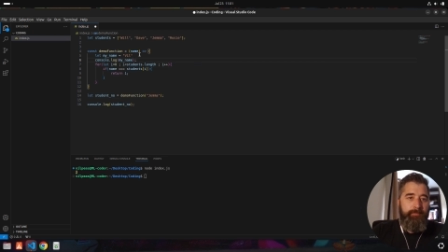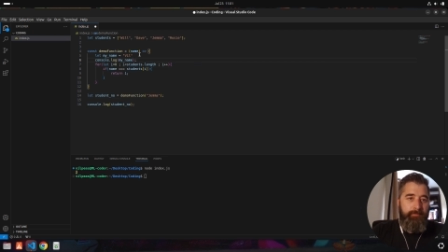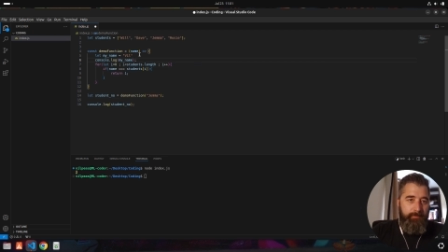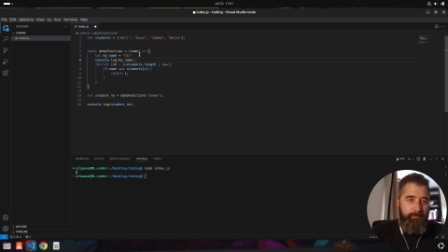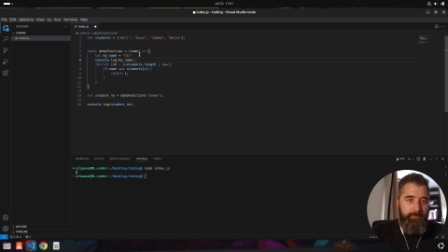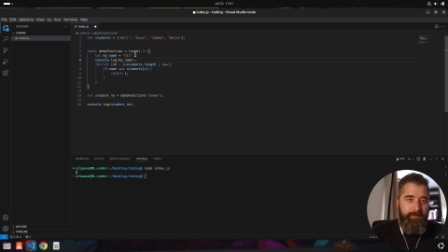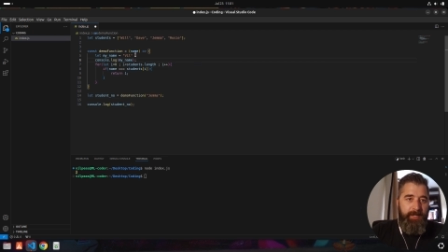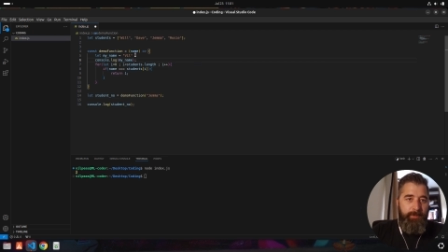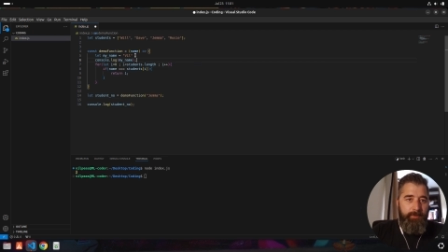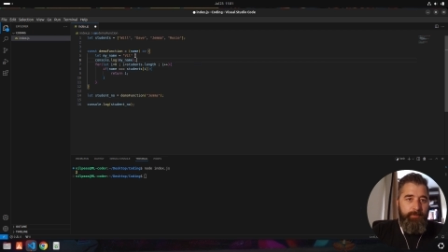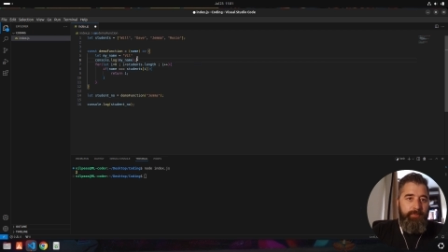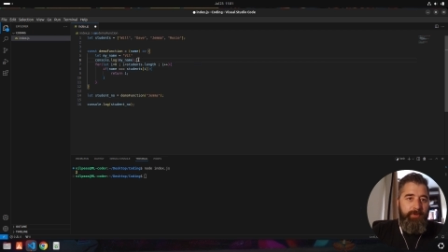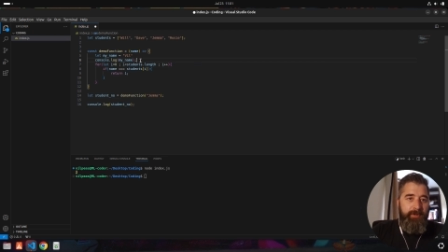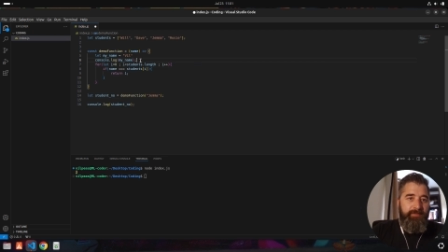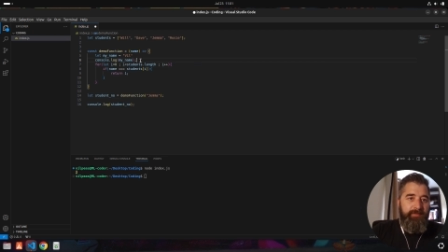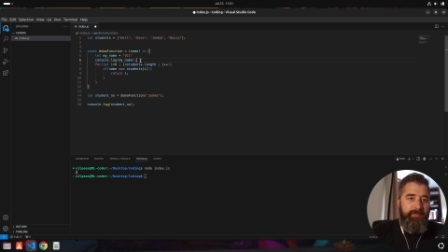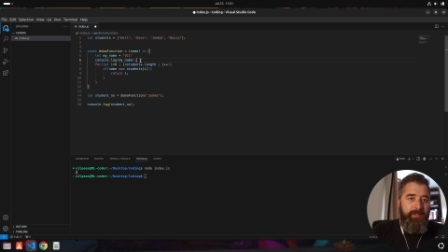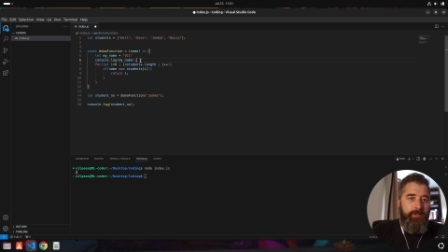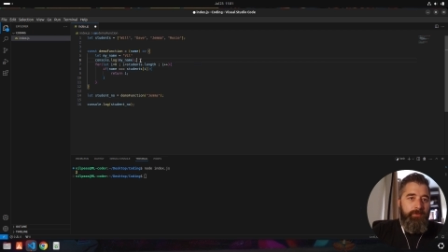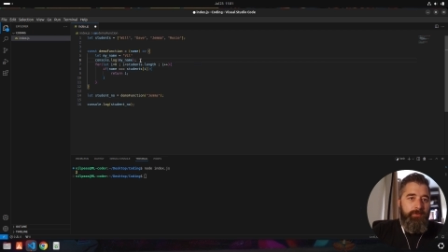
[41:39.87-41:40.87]

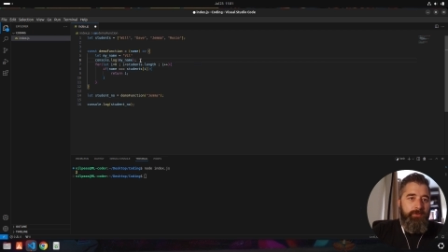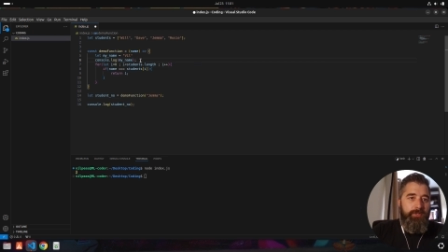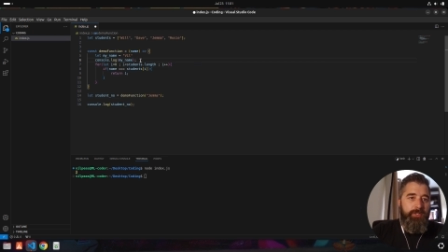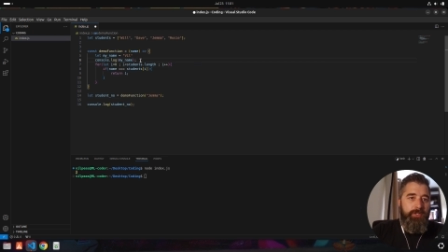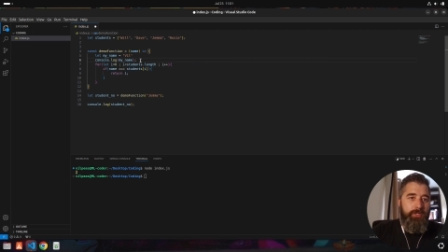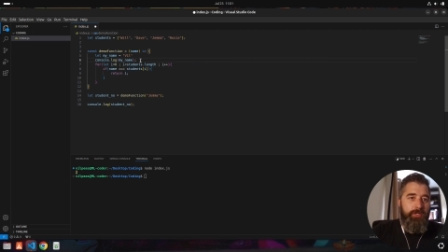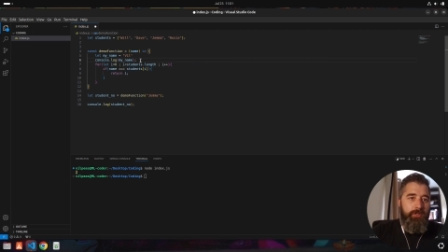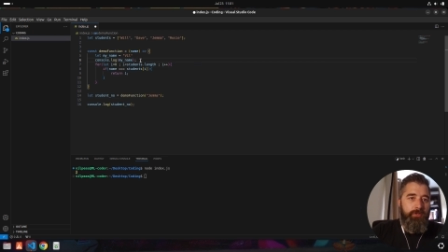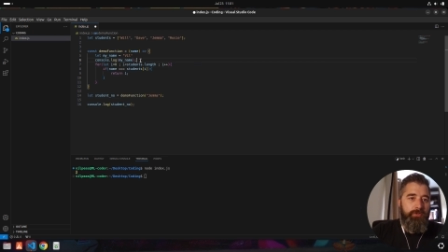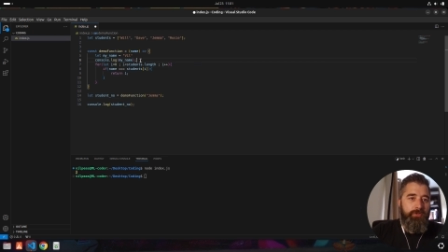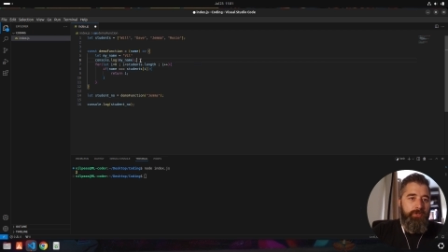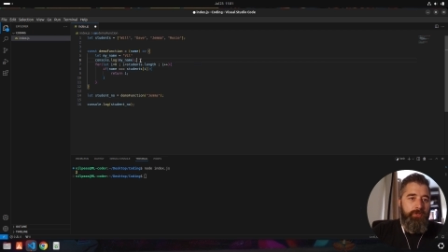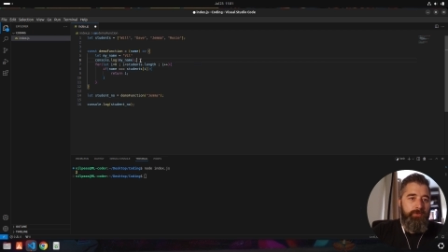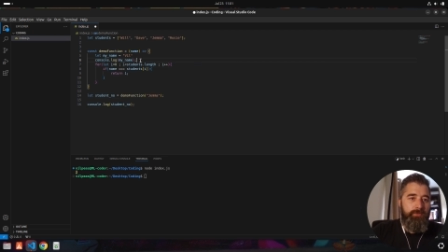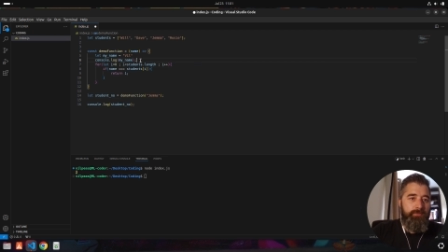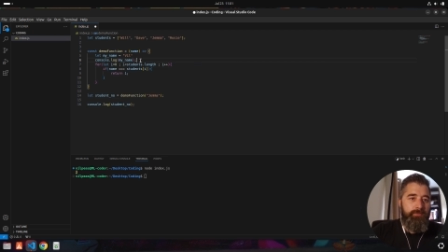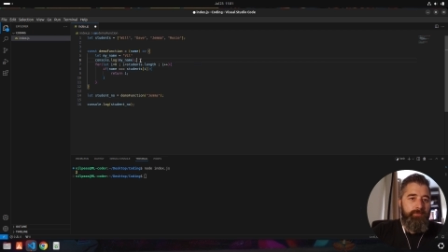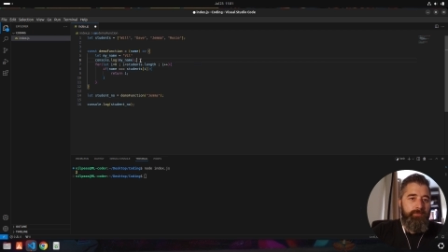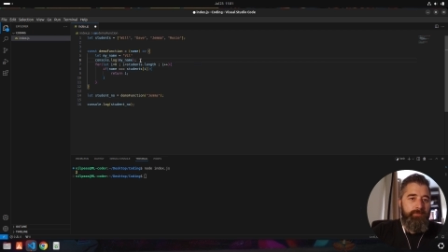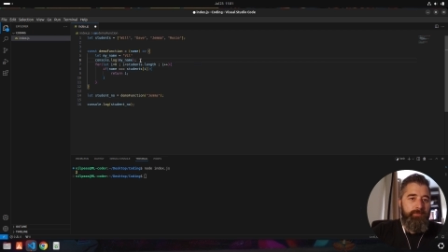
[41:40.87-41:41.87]
Vil to the console,
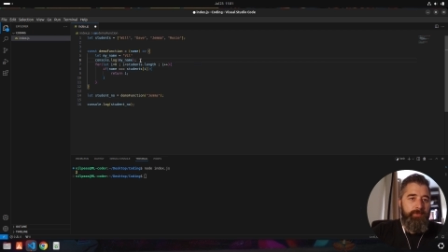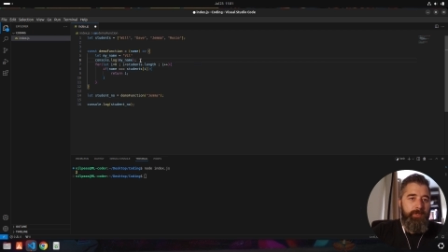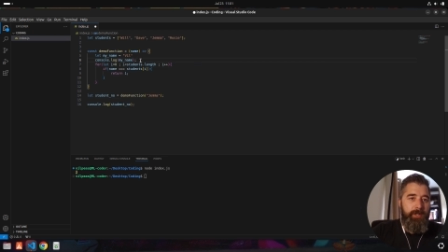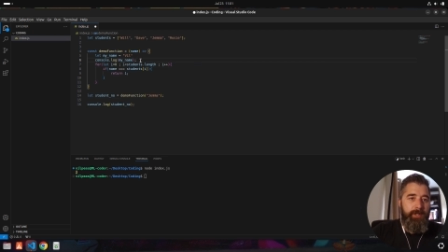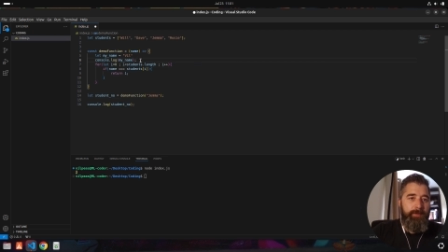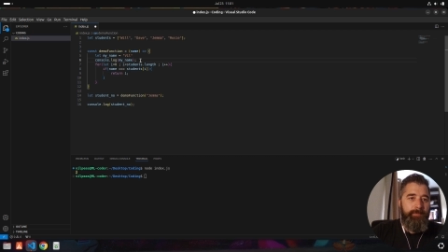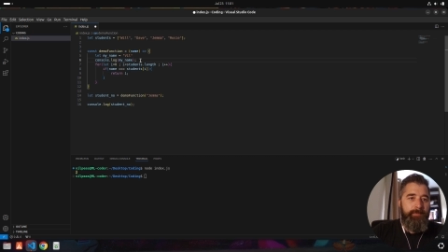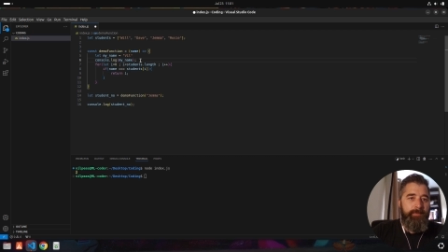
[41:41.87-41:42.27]
right?